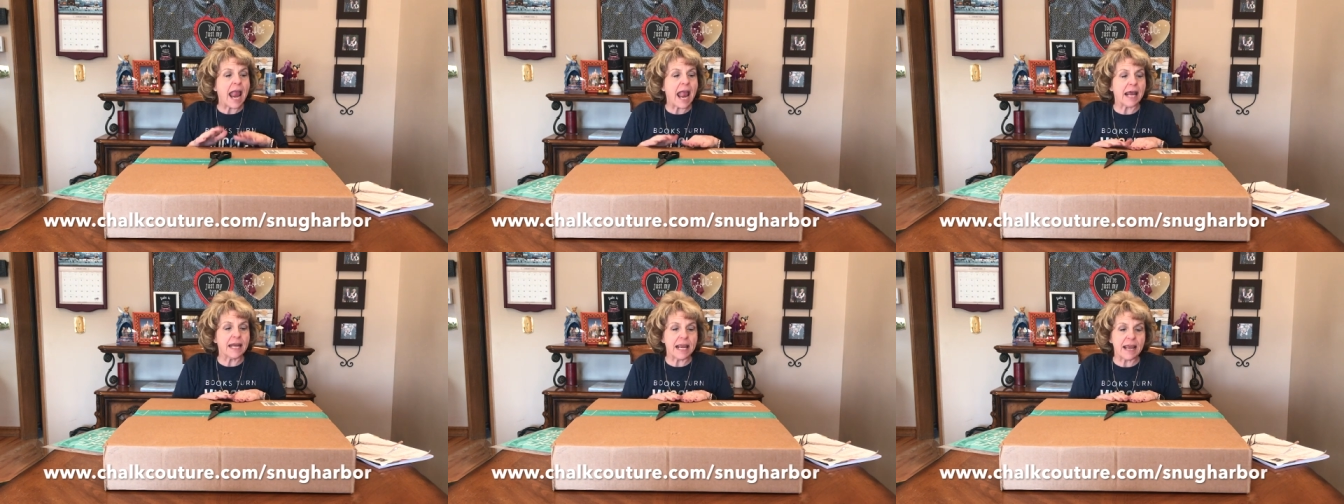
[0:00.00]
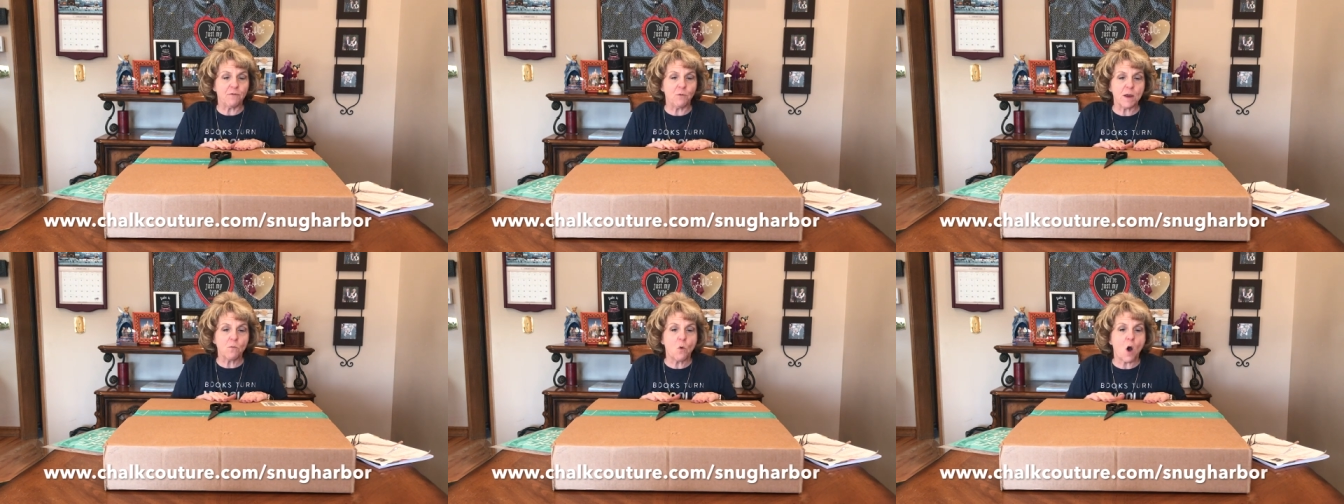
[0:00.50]
And if
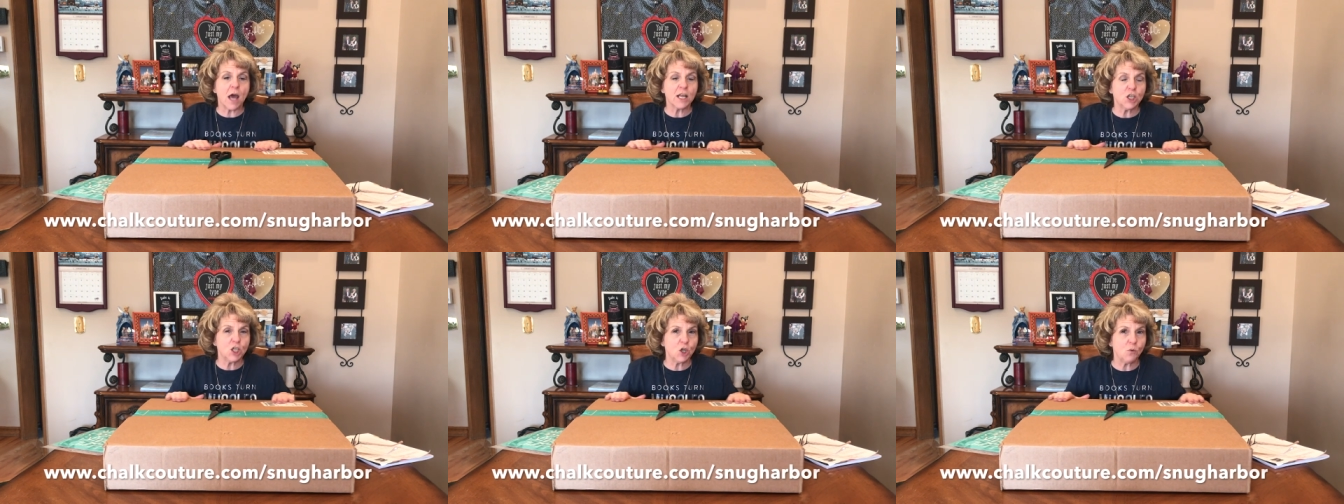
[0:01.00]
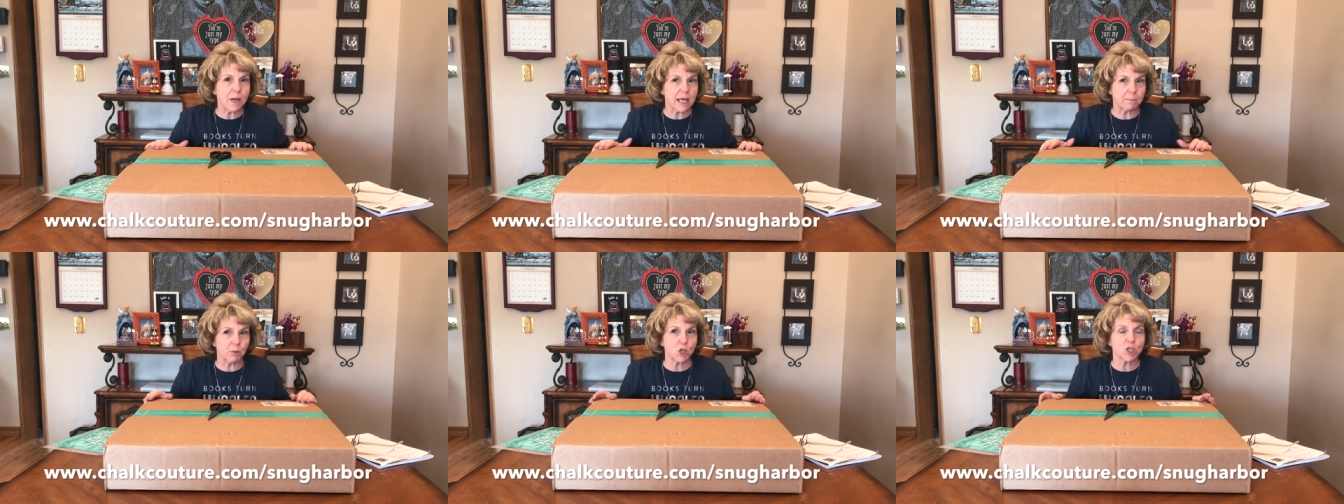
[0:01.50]
we wanted to, we
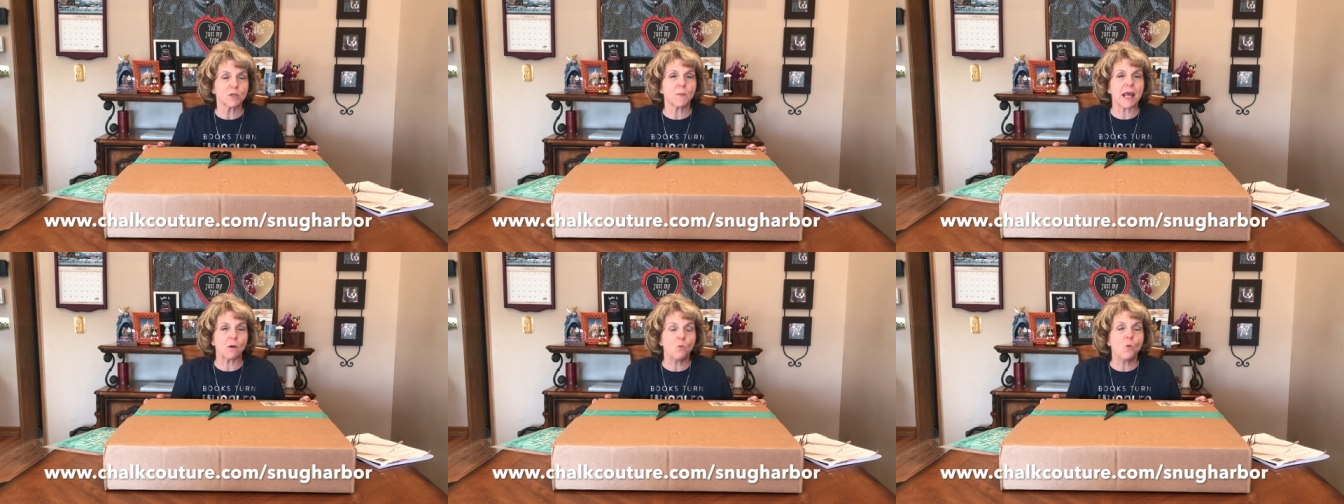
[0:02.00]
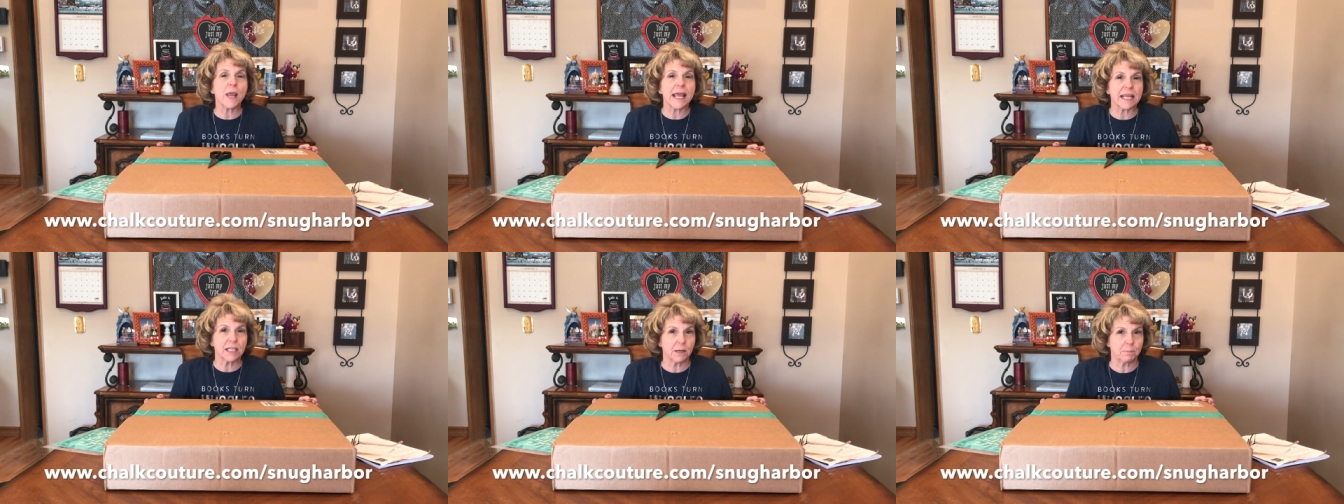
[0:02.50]
could purchase it. We had a
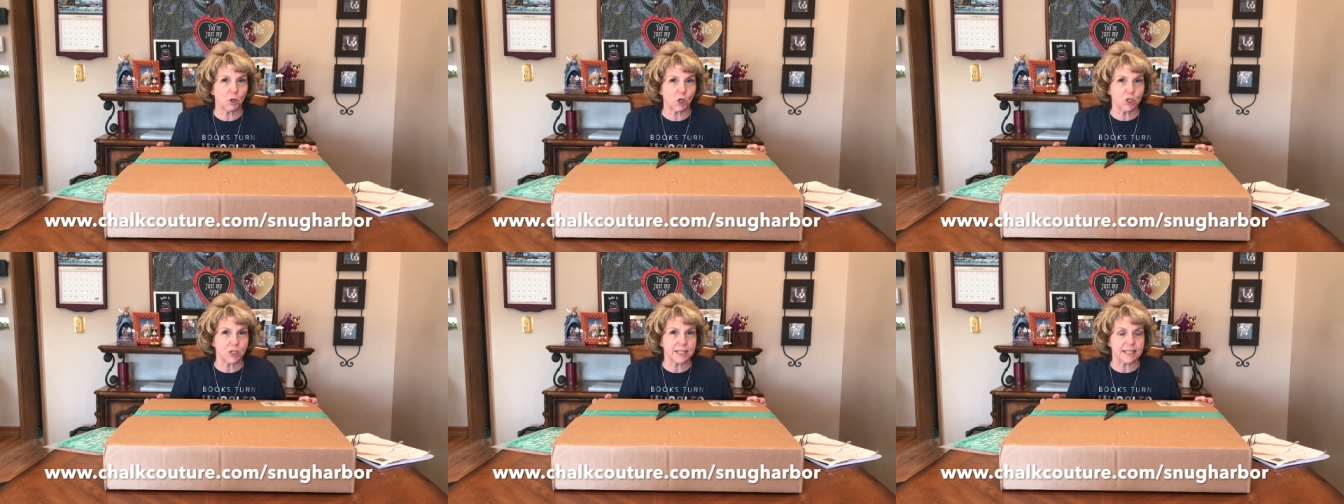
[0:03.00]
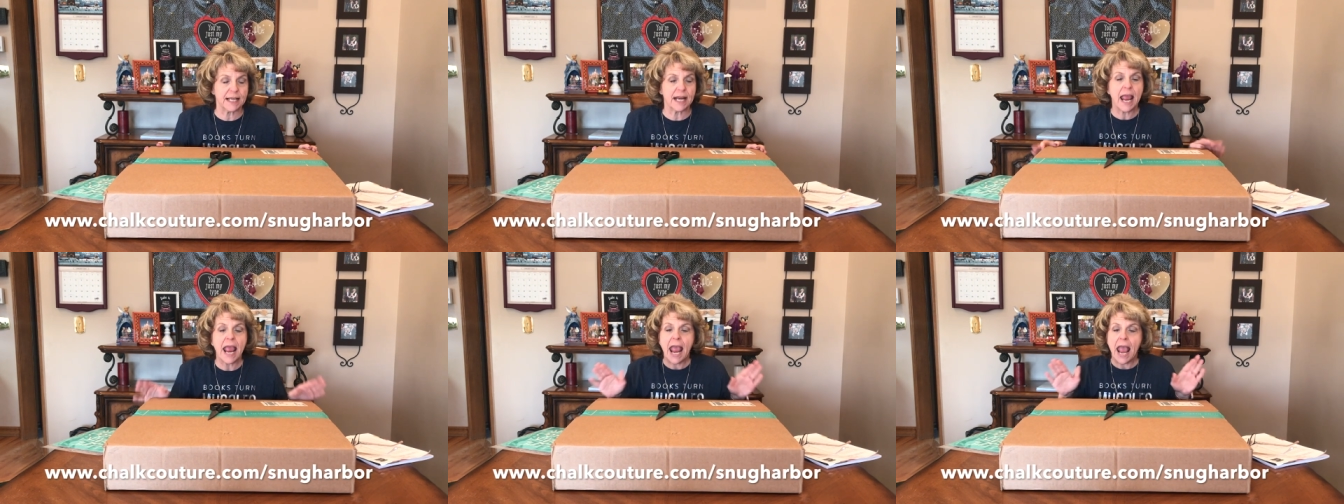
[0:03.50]
week to purchase it.